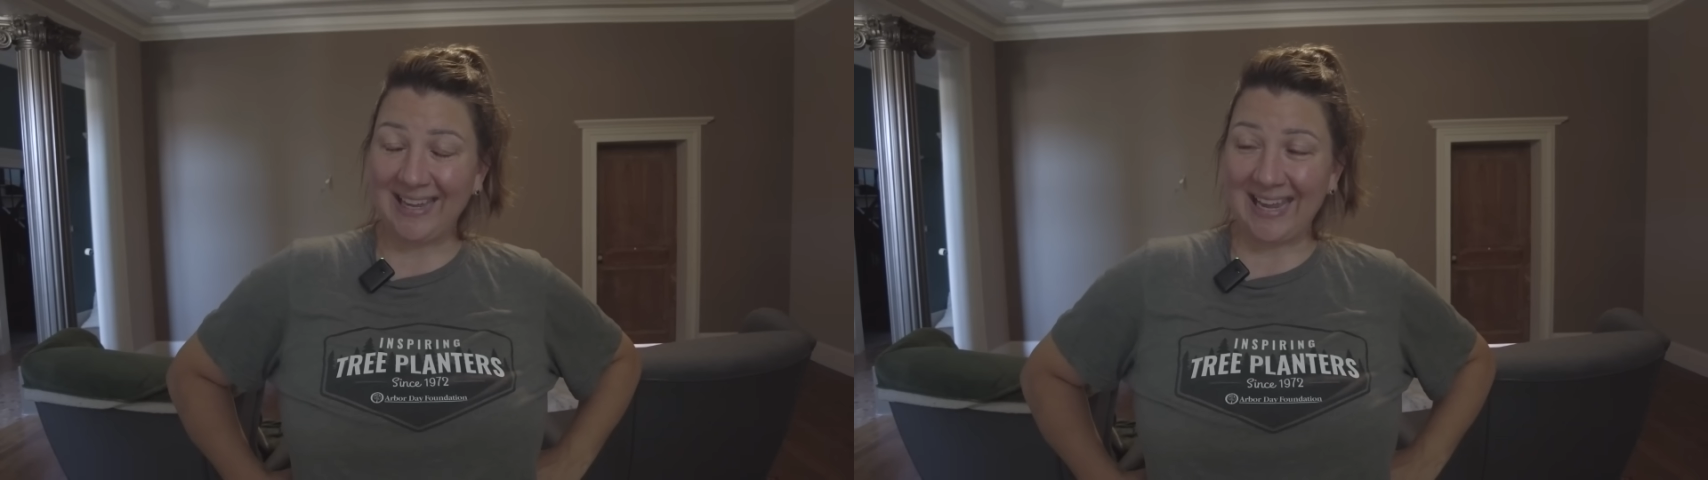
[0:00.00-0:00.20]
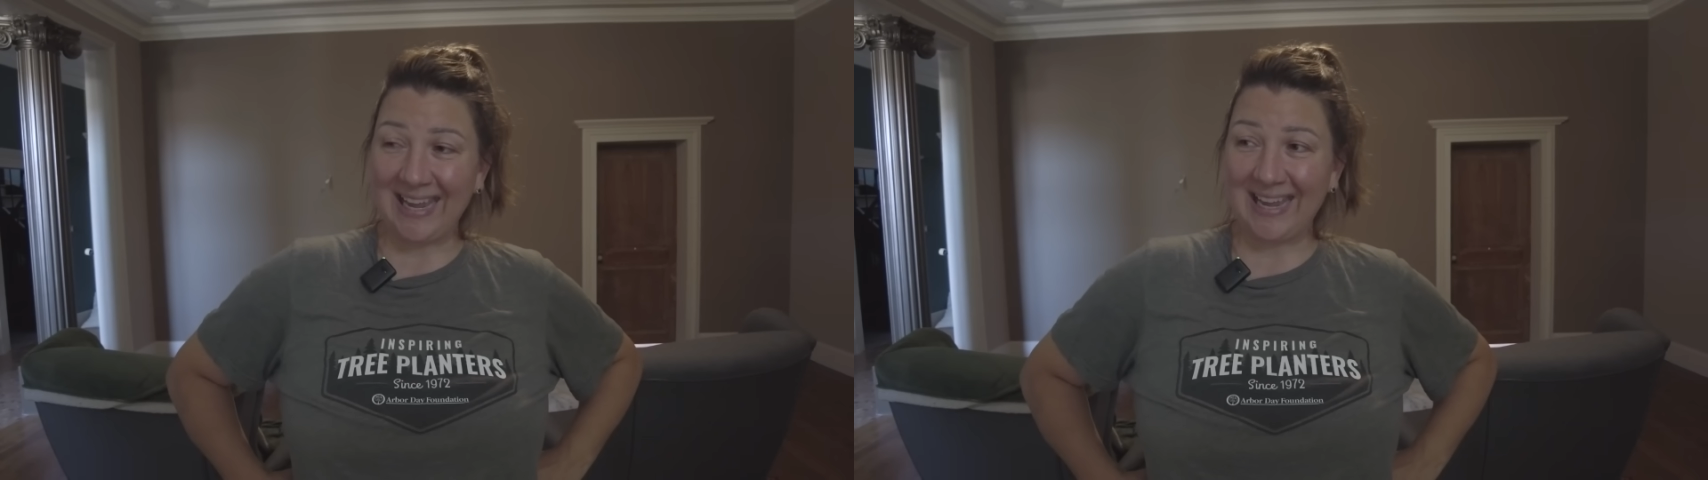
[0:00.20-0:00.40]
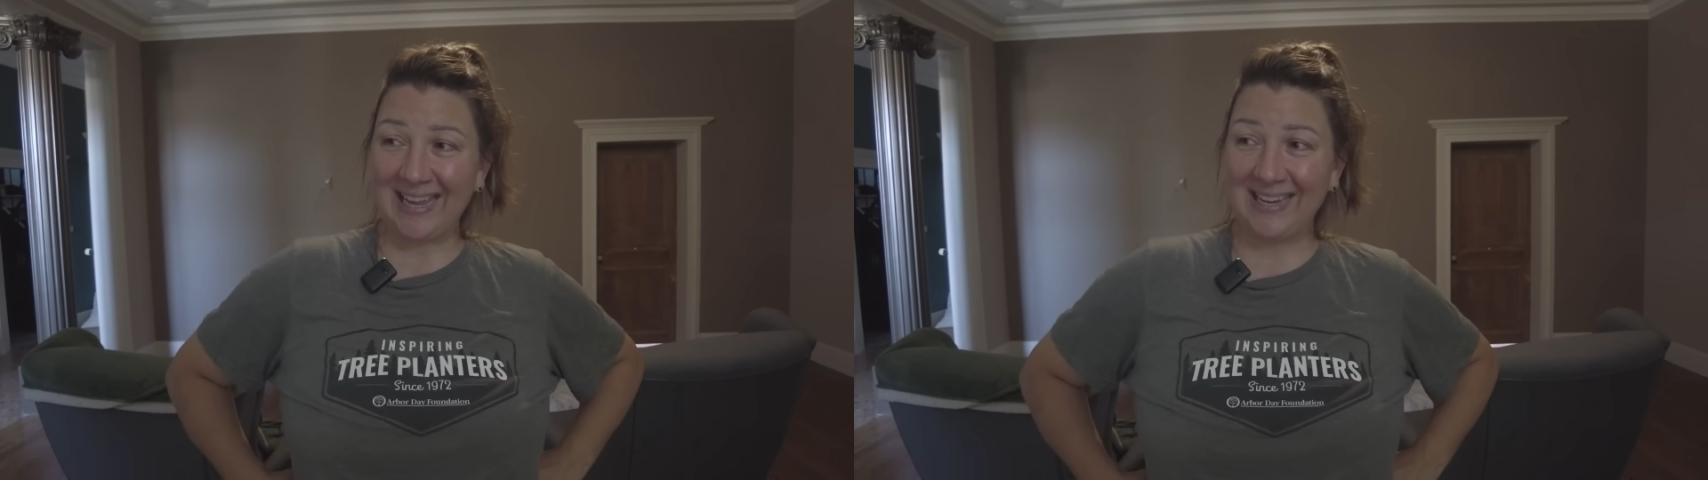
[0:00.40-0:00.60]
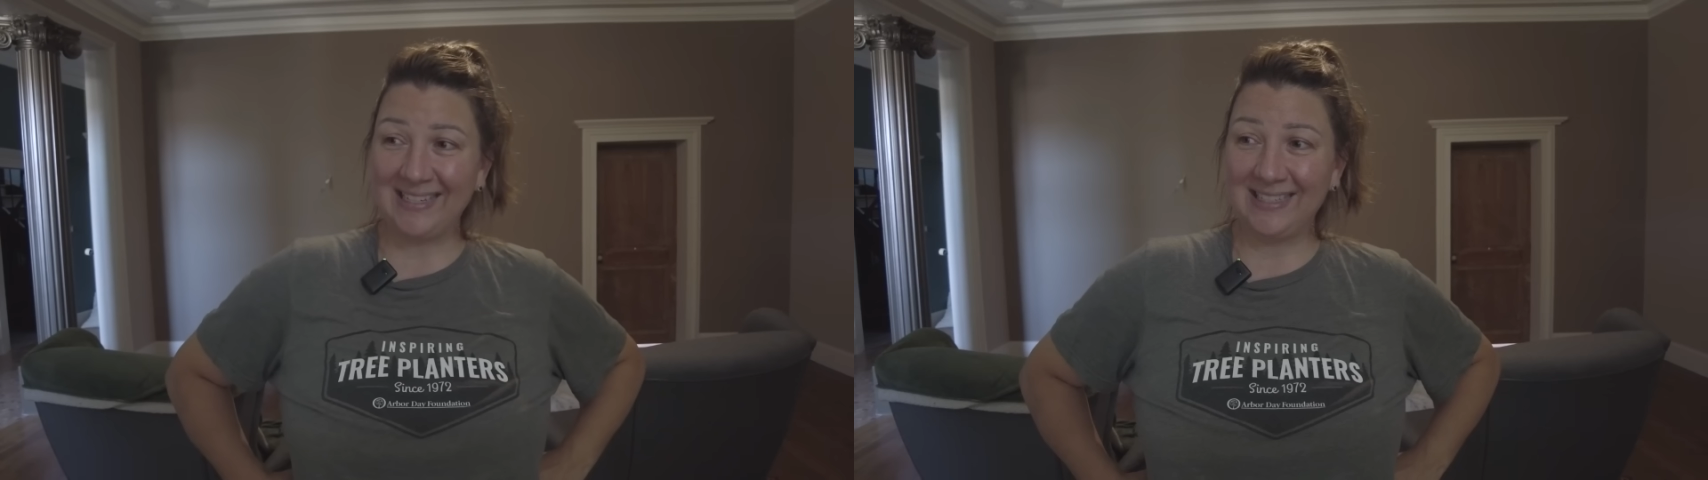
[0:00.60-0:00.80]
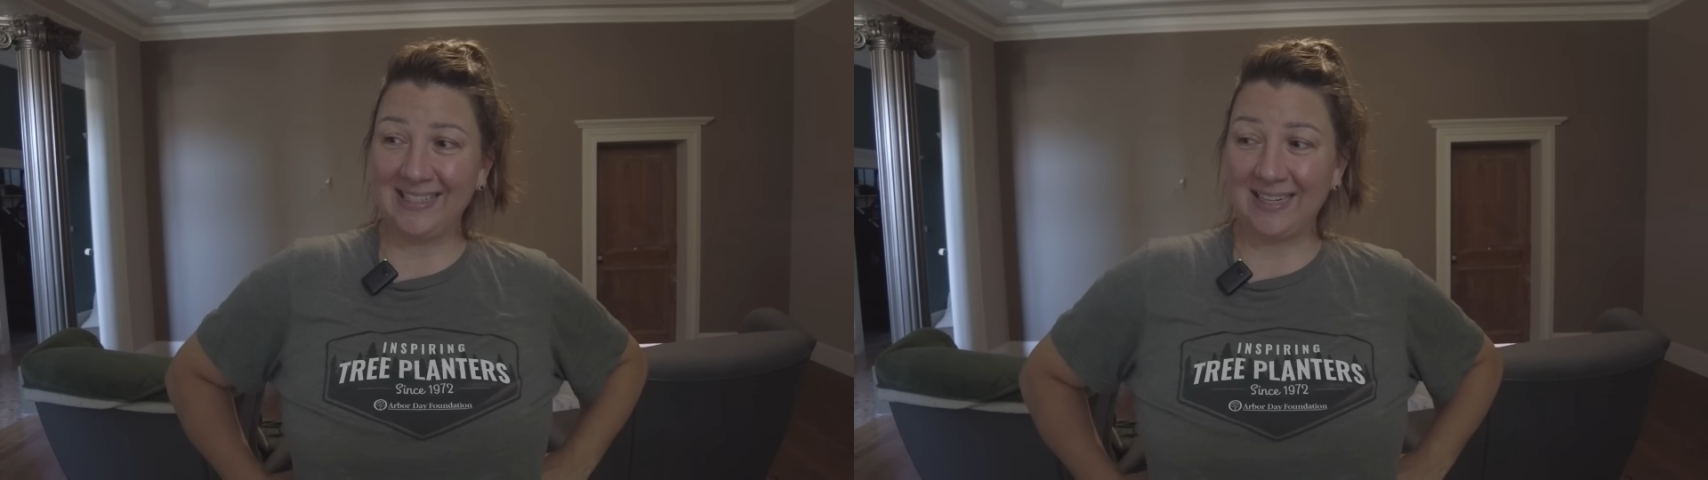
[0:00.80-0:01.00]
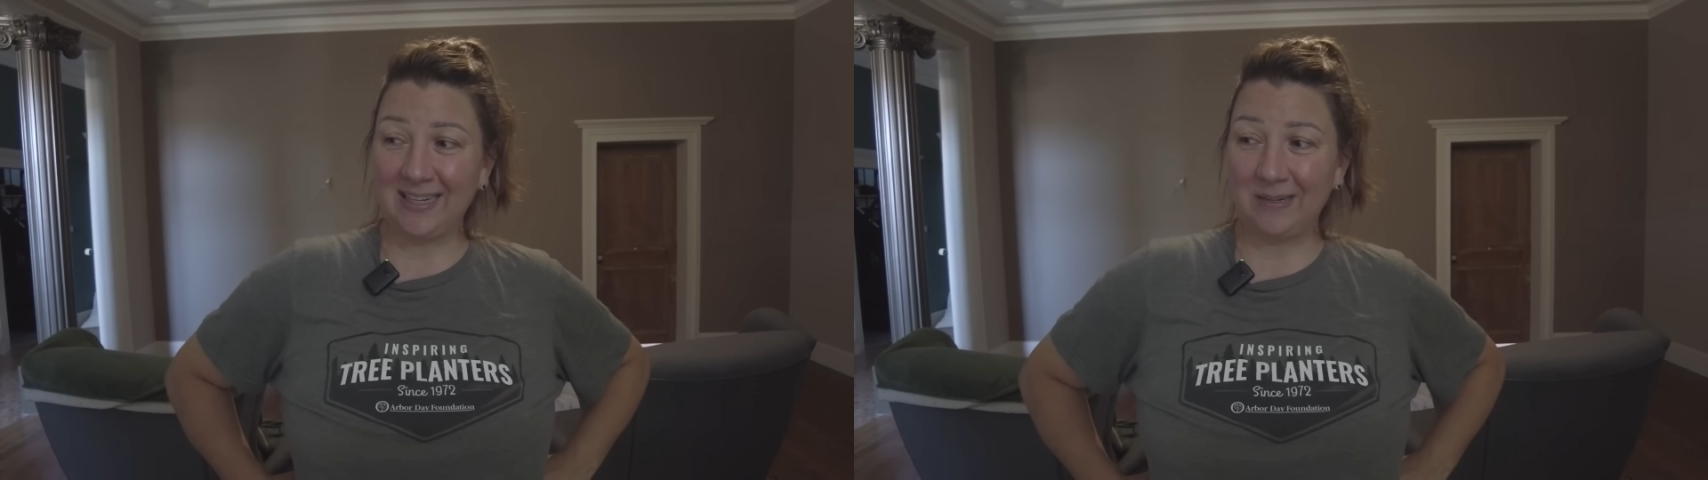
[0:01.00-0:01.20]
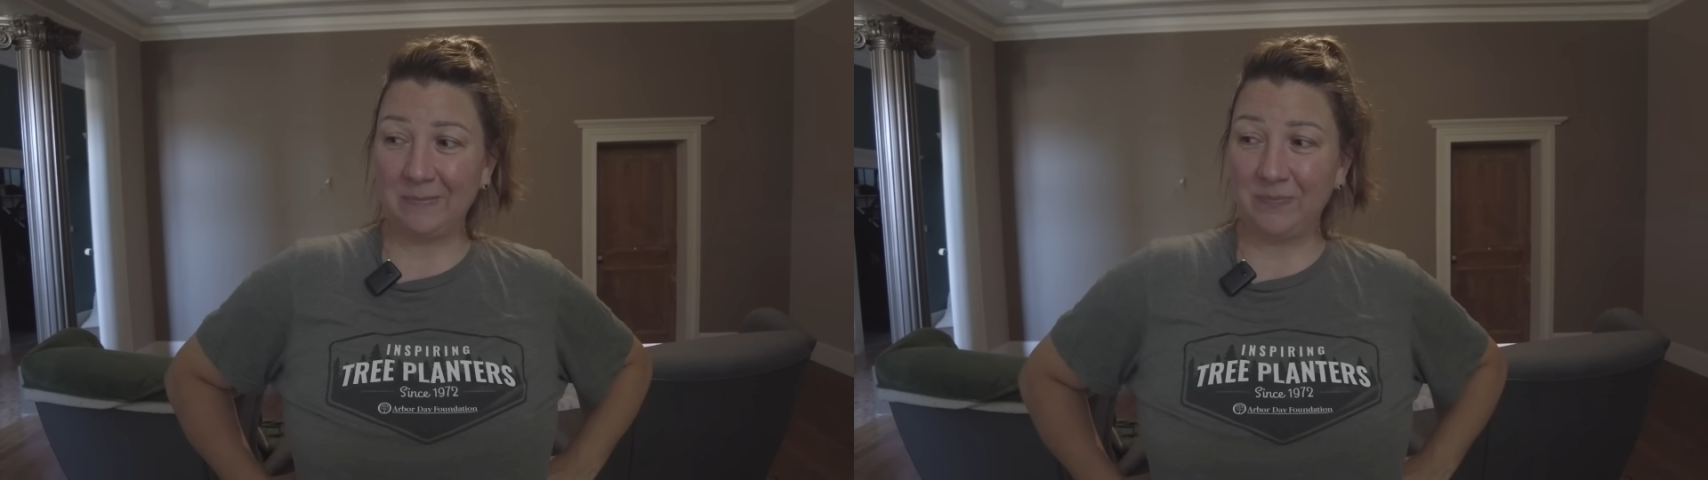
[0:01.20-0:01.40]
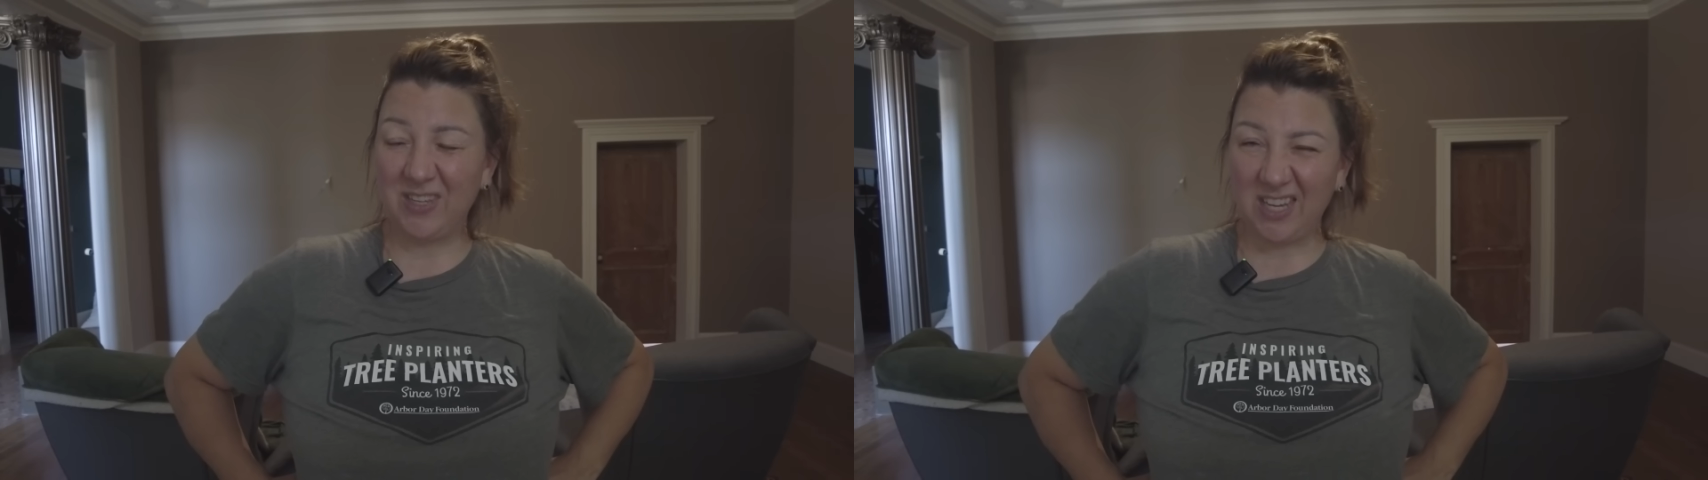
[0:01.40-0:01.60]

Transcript: and the